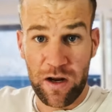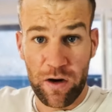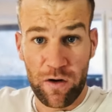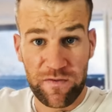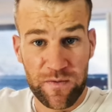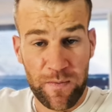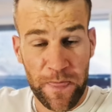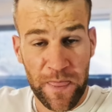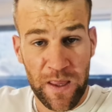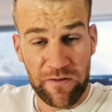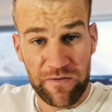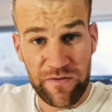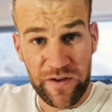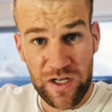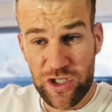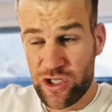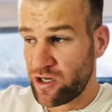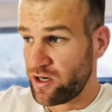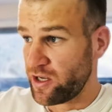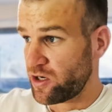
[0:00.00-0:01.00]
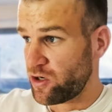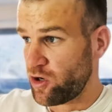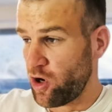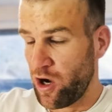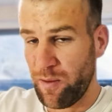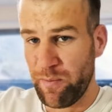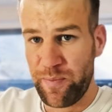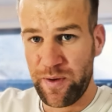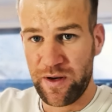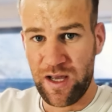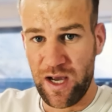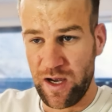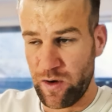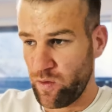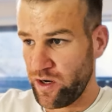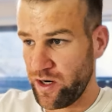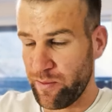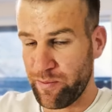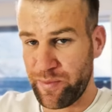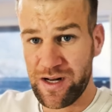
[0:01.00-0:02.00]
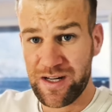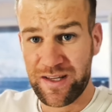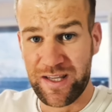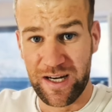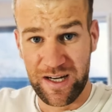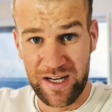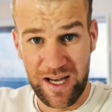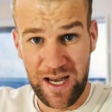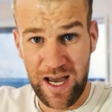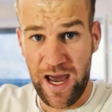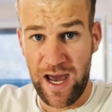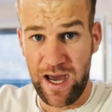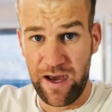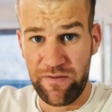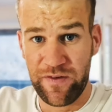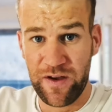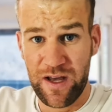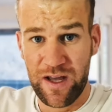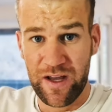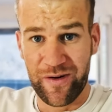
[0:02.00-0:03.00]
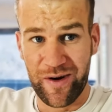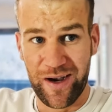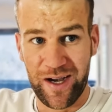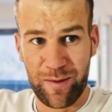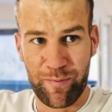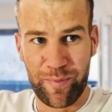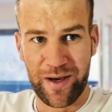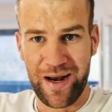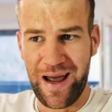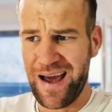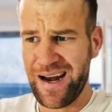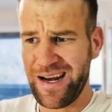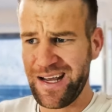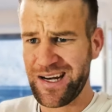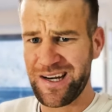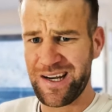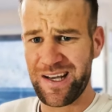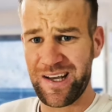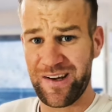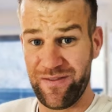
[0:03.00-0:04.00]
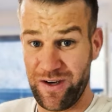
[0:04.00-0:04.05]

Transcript: of vision and company I want to build and have, right? But I didn't have a